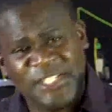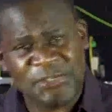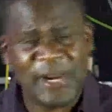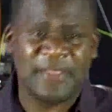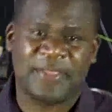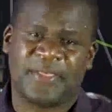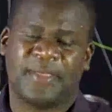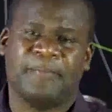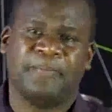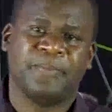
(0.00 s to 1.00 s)
strength.
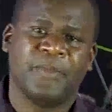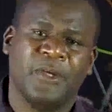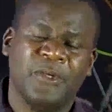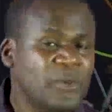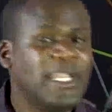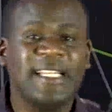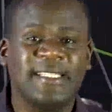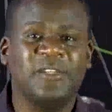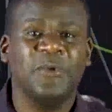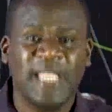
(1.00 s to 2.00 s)
You
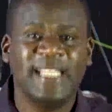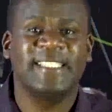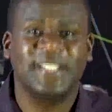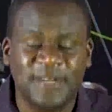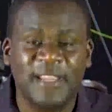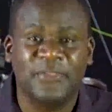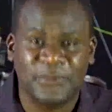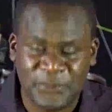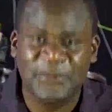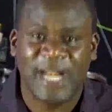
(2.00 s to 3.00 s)
get strength
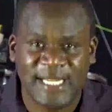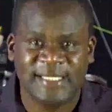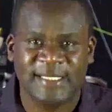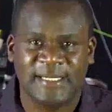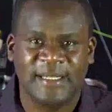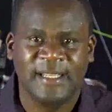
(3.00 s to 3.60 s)
through Christ.